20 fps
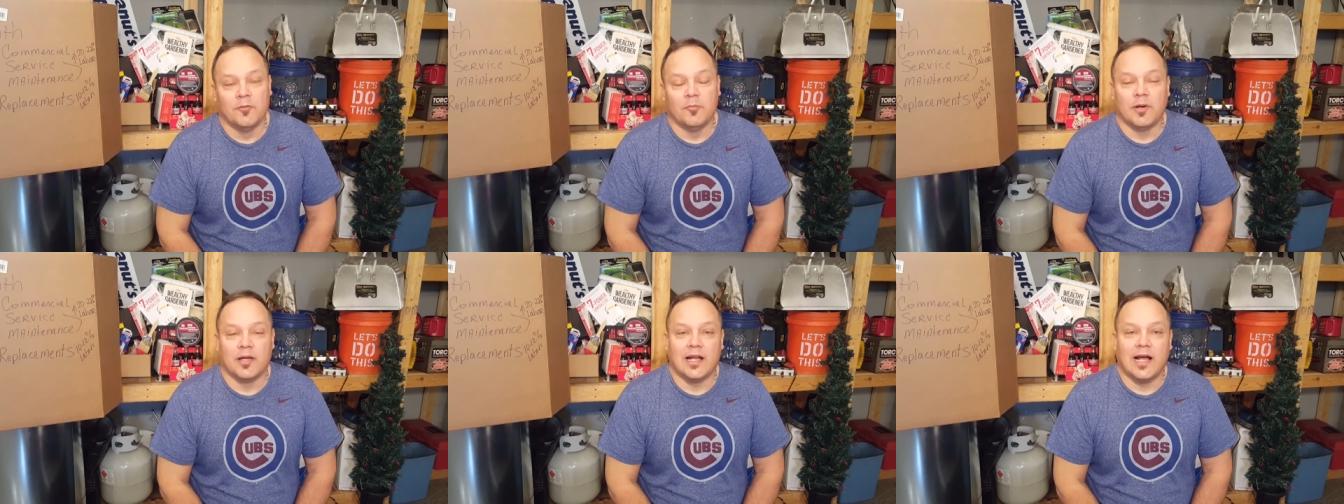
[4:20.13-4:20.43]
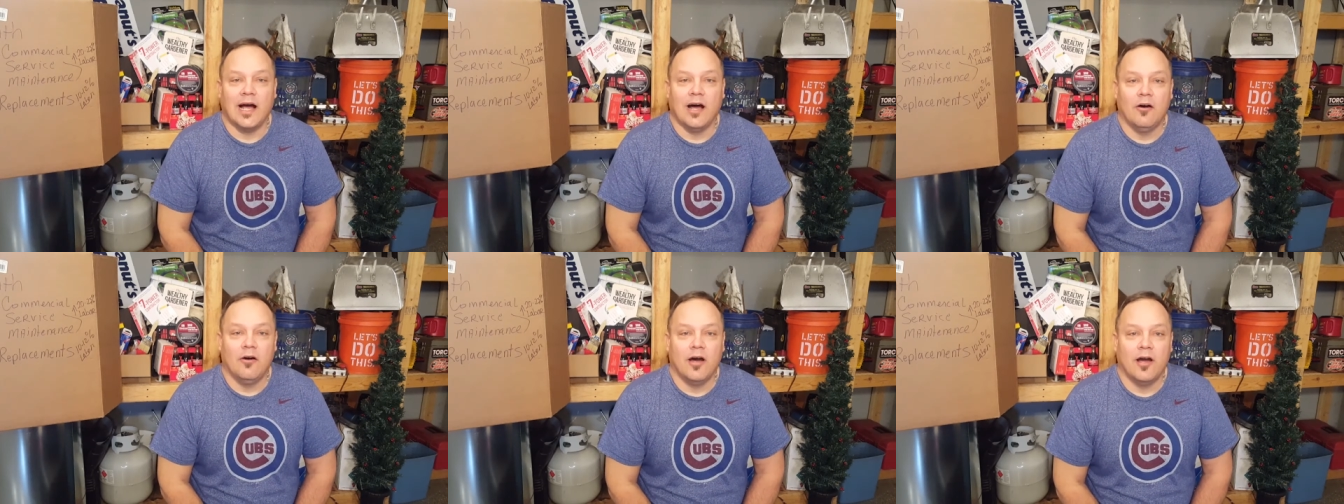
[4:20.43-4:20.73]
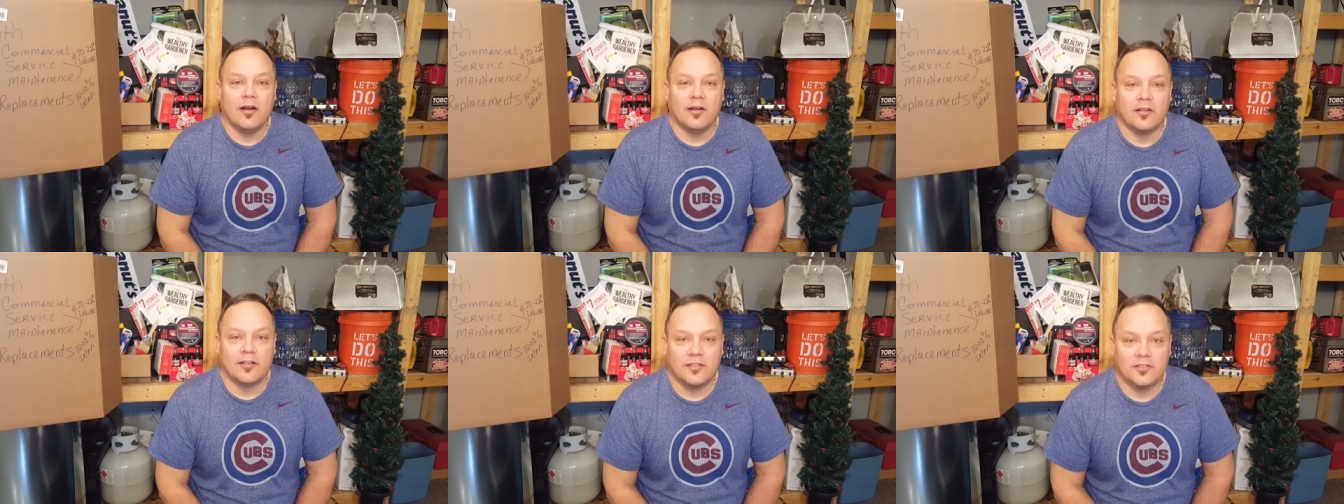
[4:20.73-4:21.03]
But how
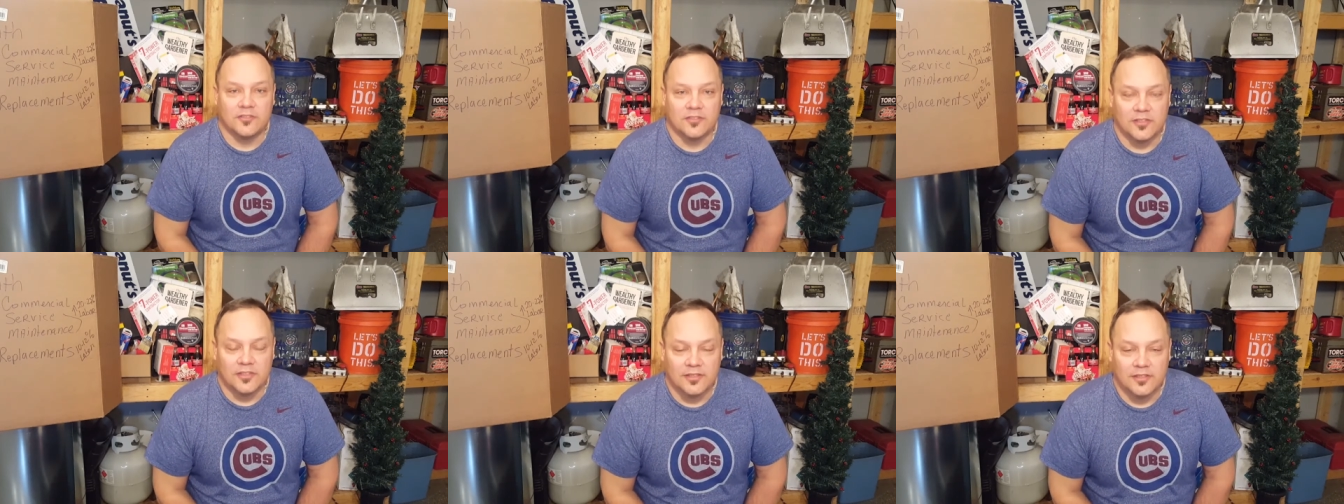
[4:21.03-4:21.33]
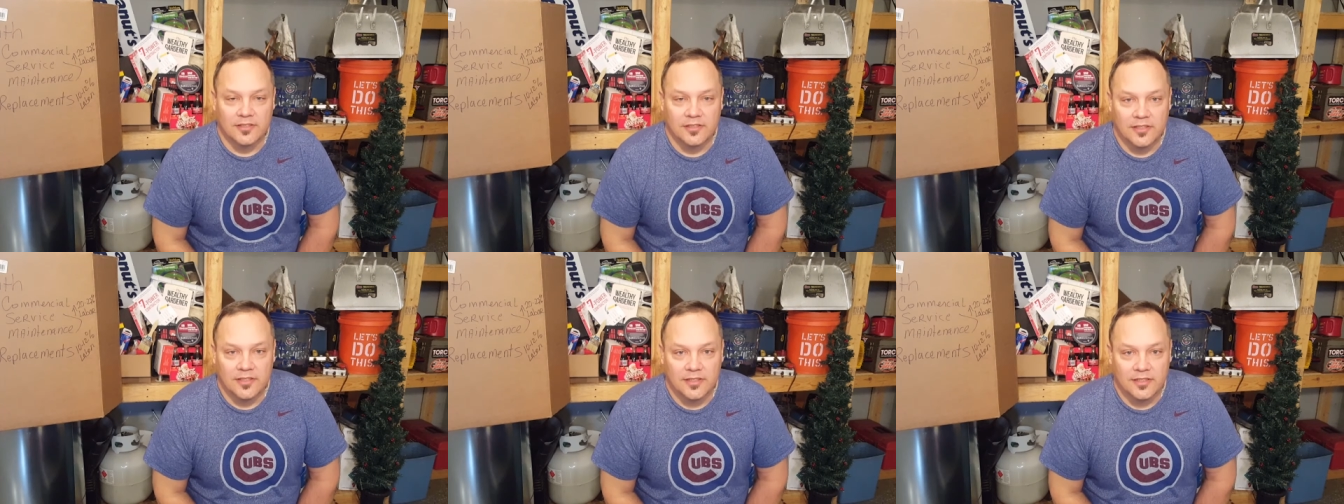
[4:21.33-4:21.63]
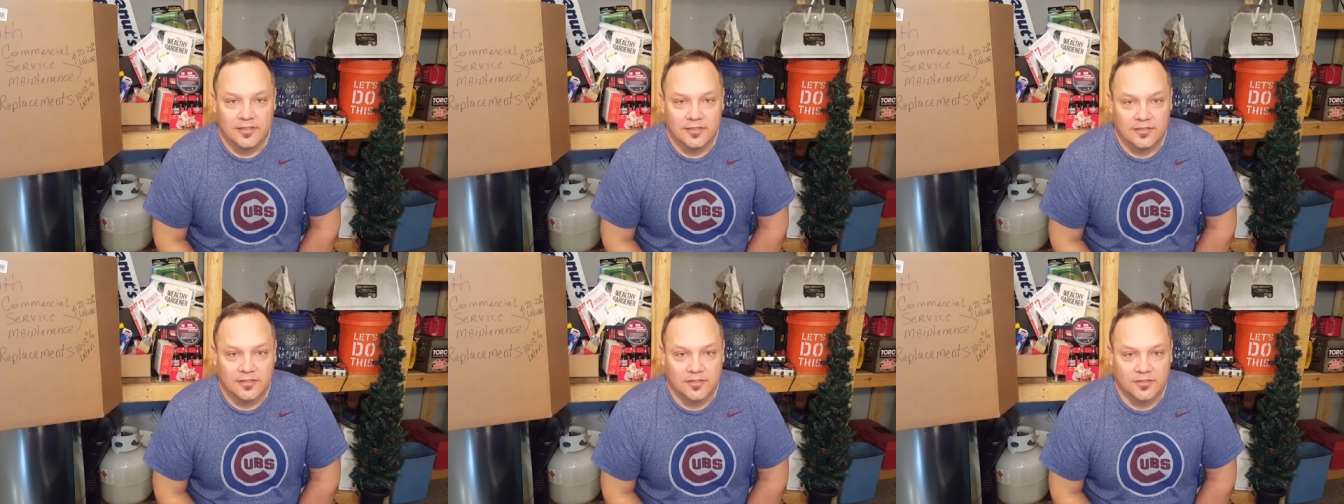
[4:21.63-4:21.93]
hard is it
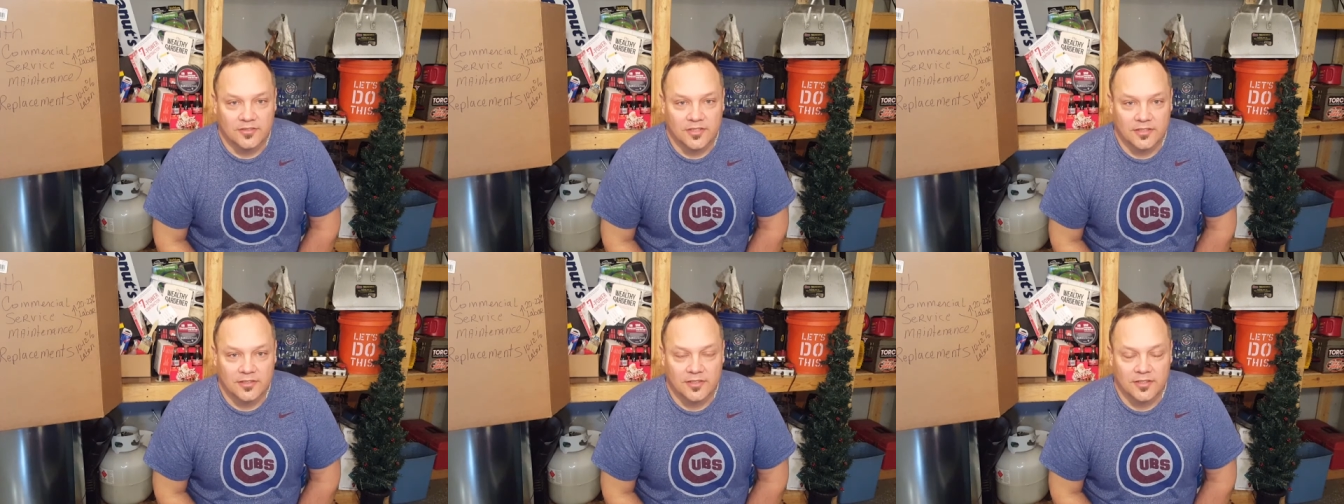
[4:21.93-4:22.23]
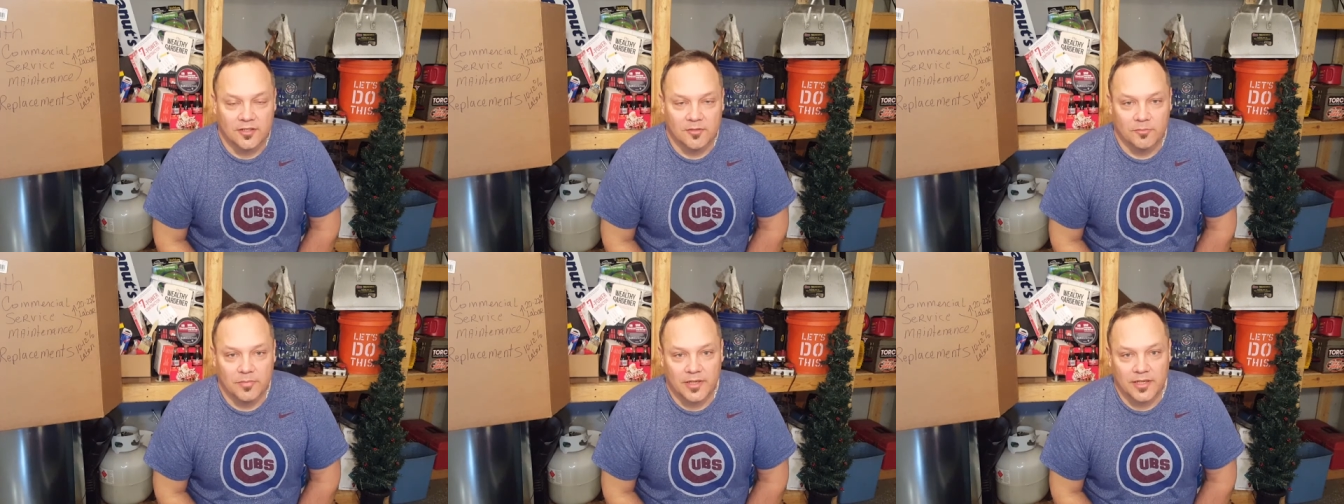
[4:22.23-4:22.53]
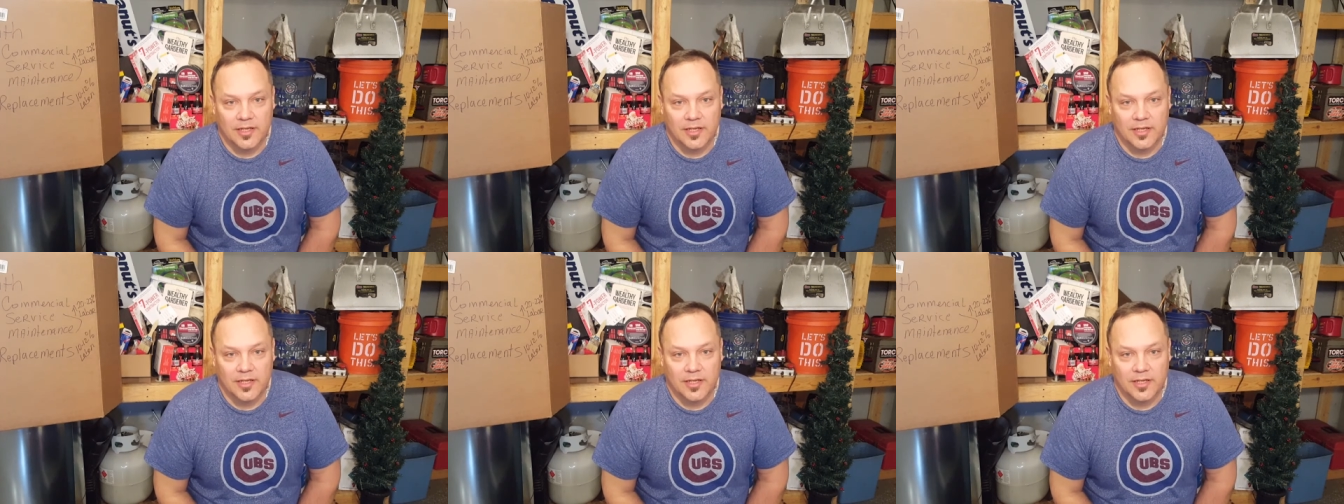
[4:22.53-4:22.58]
to sit there and